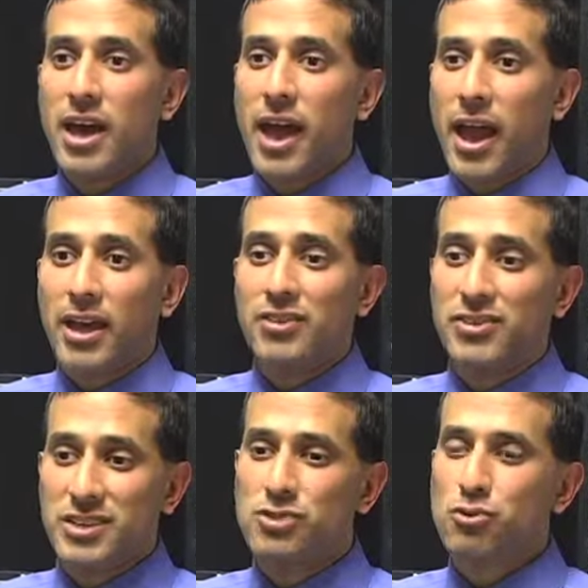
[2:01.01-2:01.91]
And
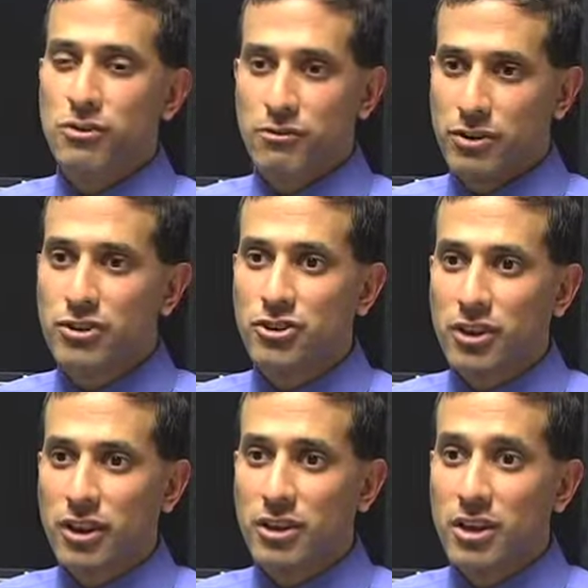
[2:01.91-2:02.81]
this
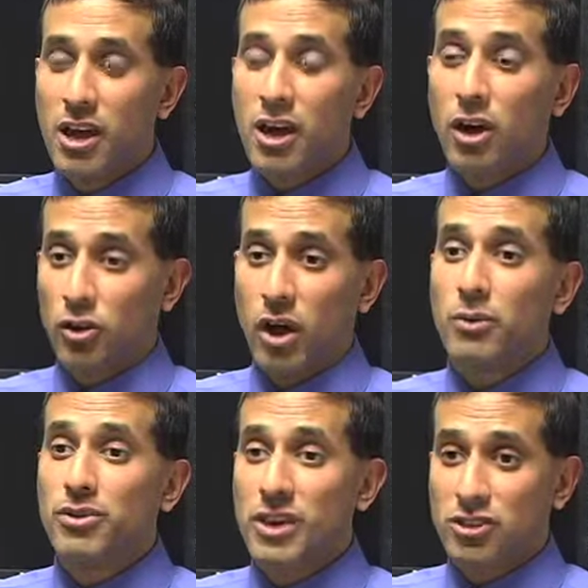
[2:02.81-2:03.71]
revision, along
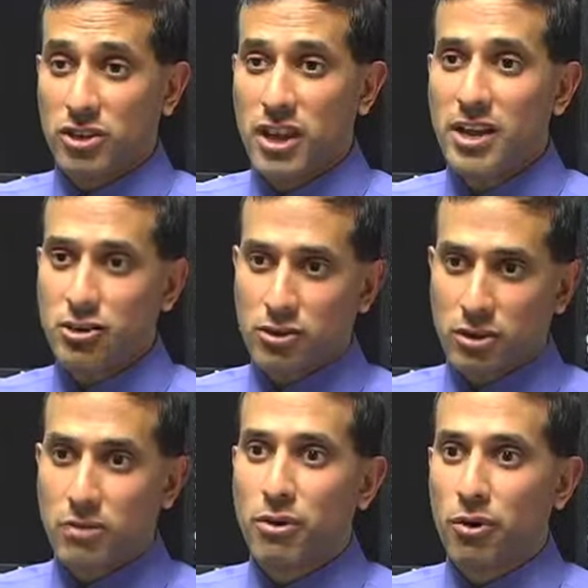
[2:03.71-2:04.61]
with the educational
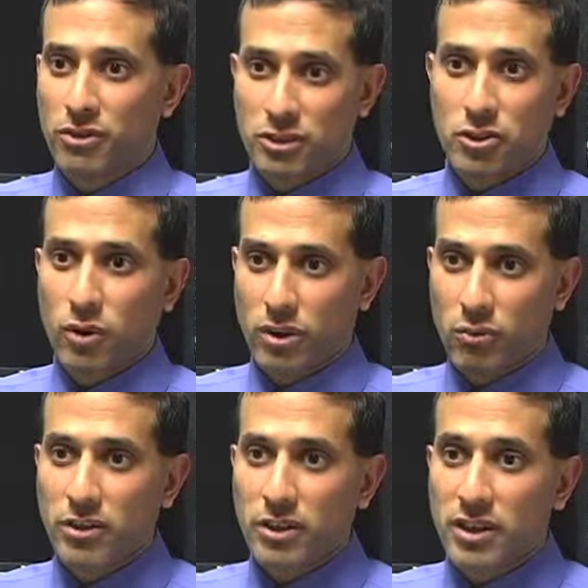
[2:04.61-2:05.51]
component that's going
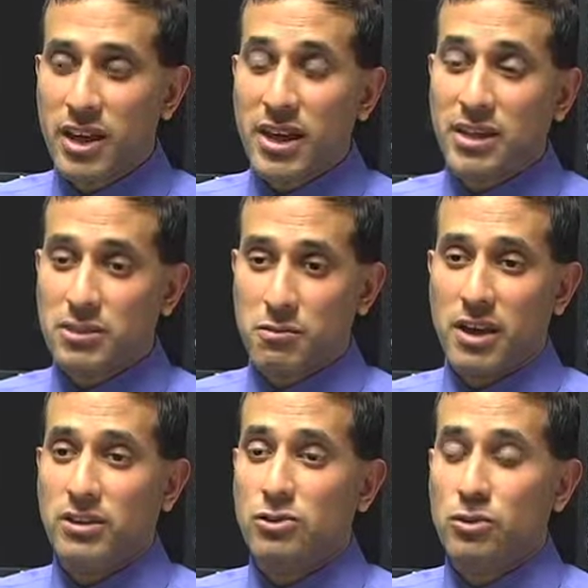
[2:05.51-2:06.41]
with it, is
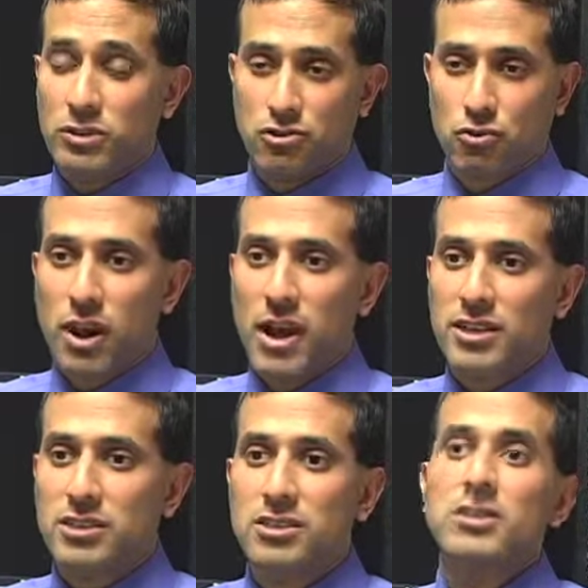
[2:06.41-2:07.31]
meant to
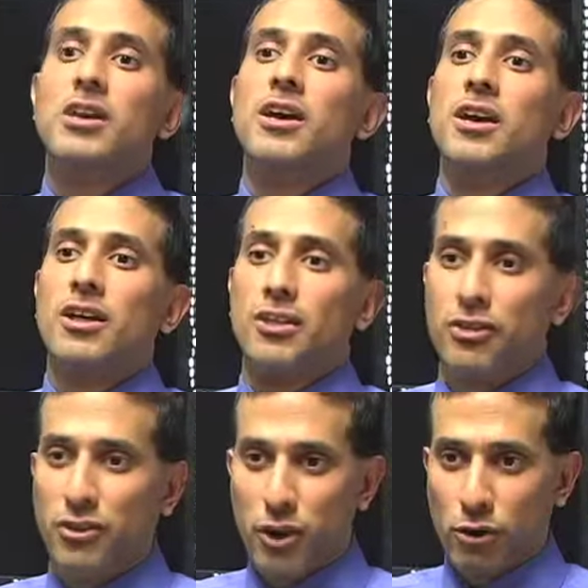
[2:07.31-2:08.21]
address
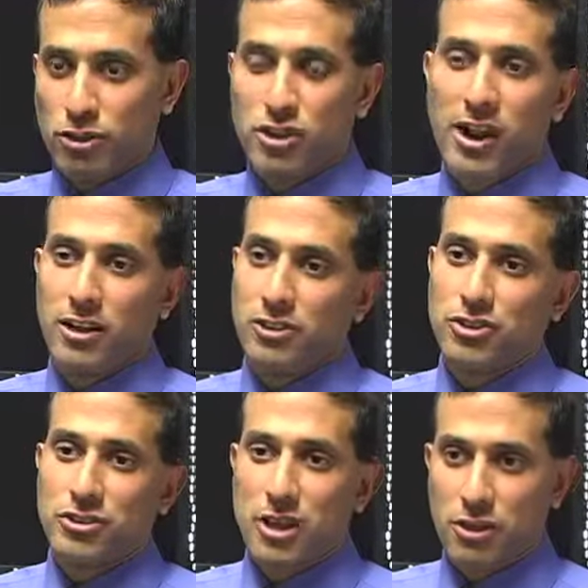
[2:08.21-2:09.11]
those
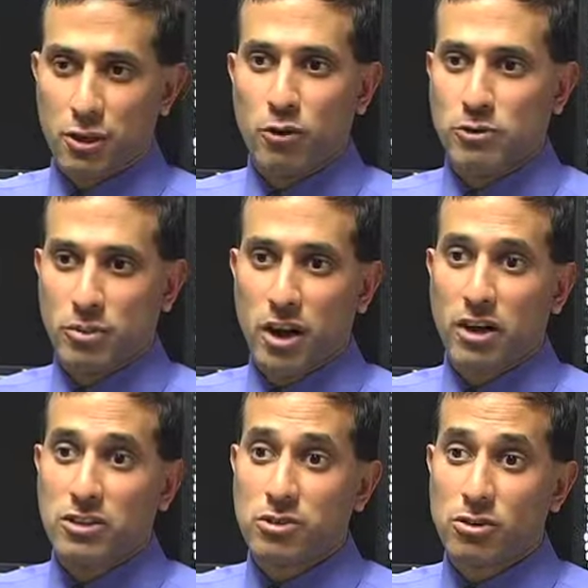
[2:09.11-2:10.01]
challenges and those
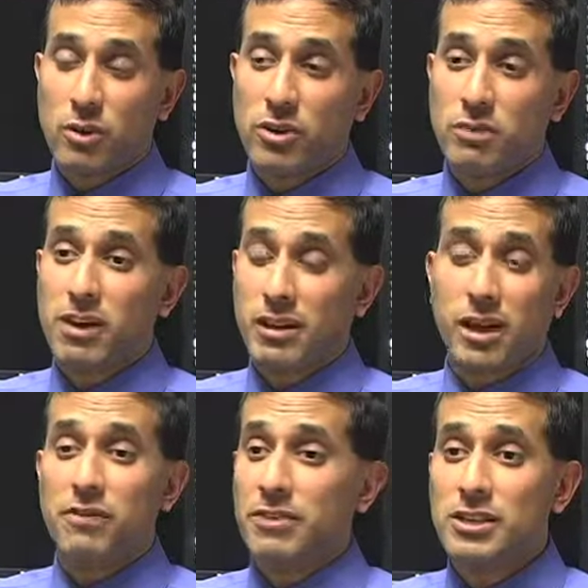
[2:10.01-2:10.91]
bugs so that we can make
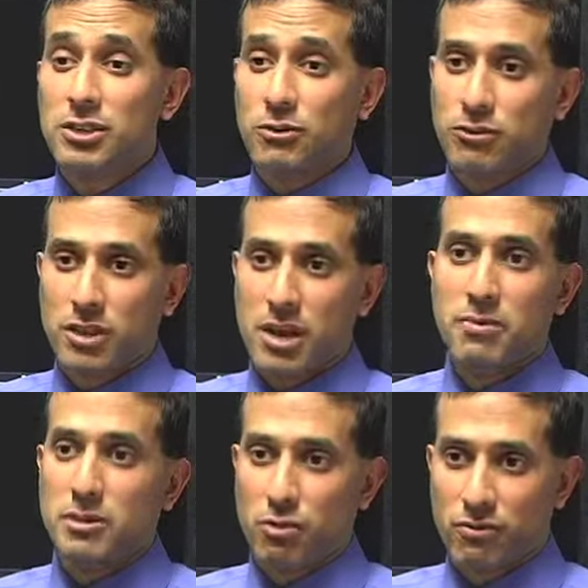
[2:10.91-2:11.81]
life easier for the
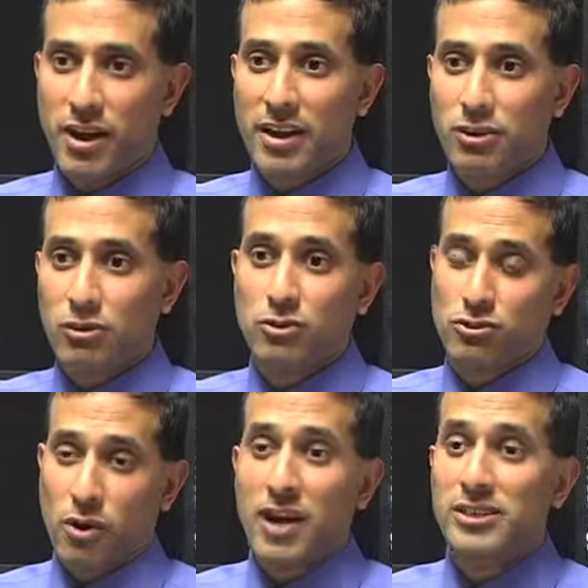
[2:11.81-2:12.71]
EMS provider who's
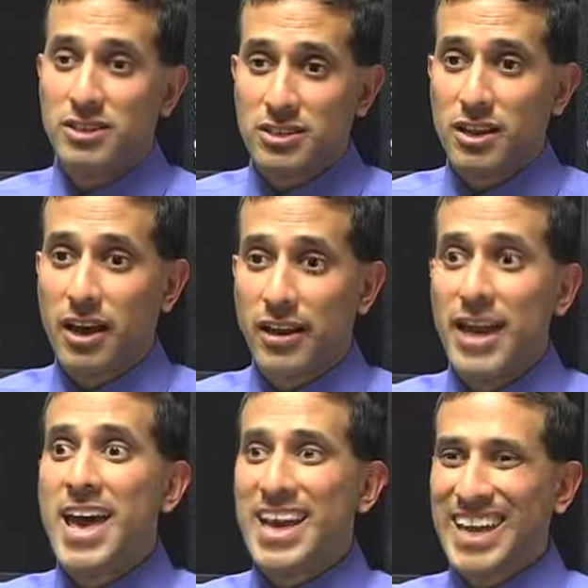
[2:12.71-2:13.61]
trying to decide,
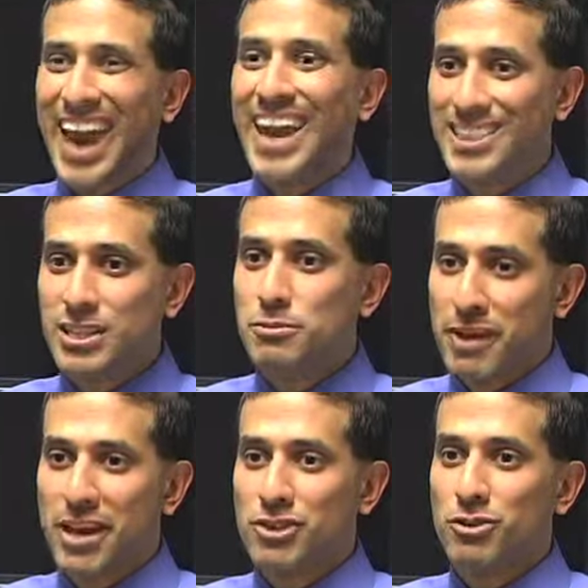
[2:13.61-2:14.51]
can this
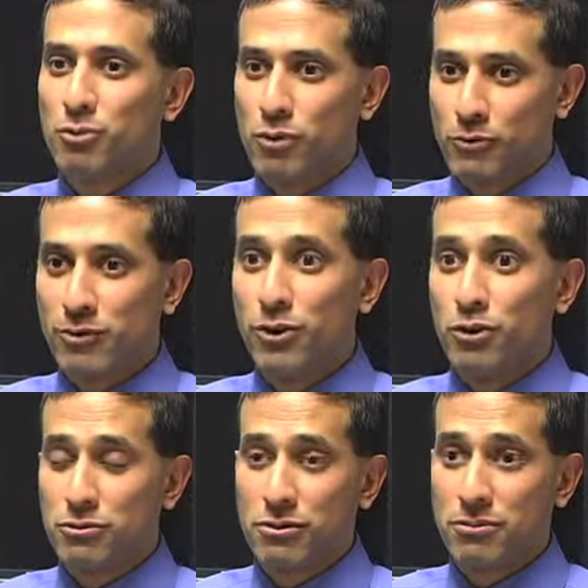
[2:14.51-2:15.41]
patient
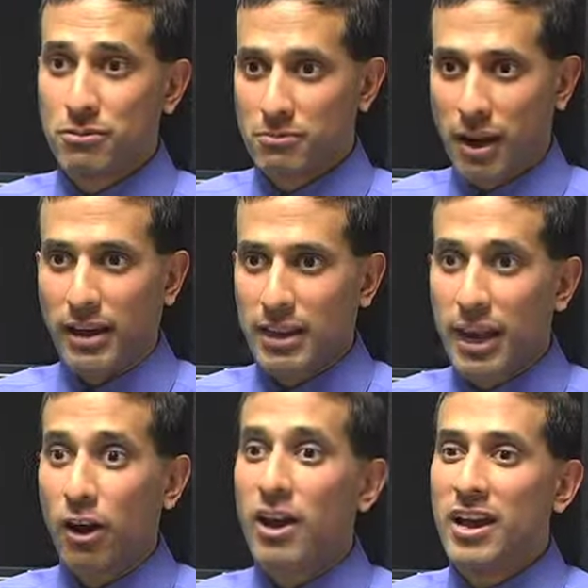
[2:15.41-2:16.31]
refuse my
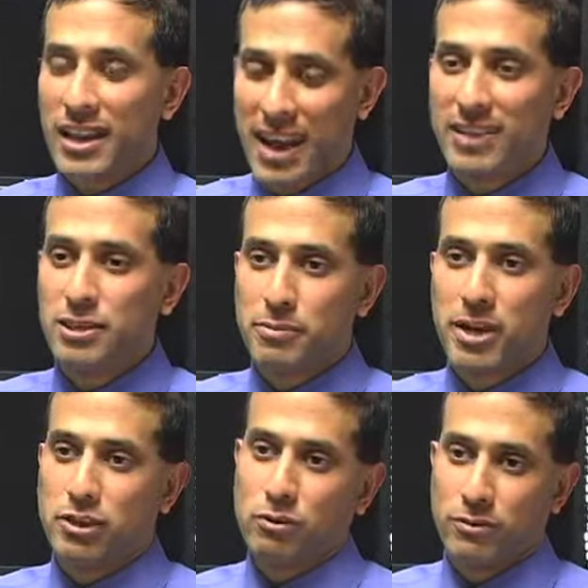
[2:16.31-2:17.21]
care? Can this
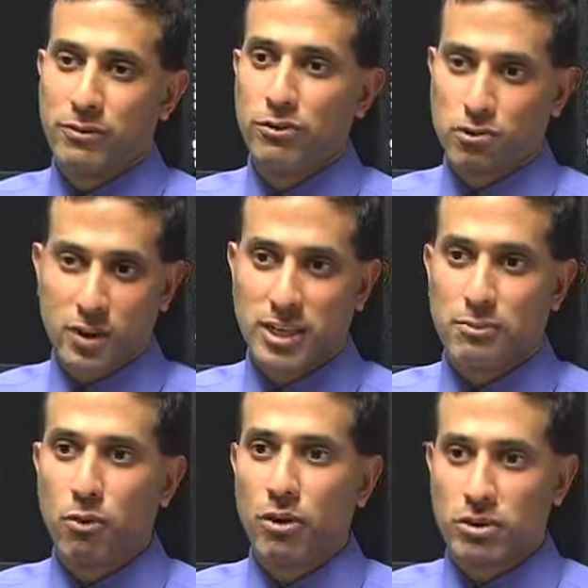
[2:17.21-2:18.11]
patient refuse
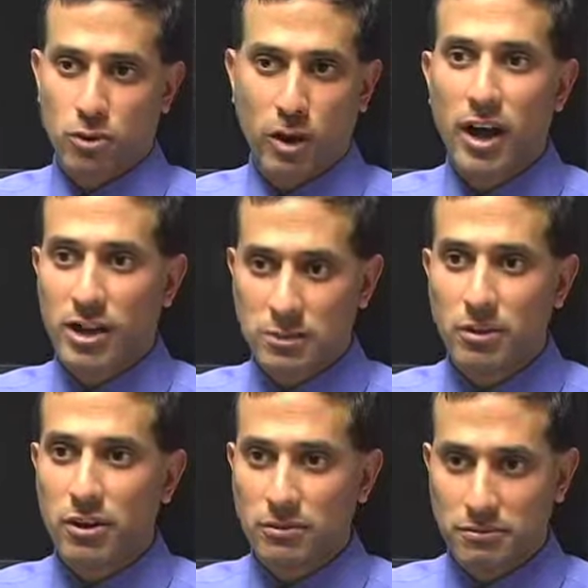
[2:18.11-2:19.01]
transport to a hospital?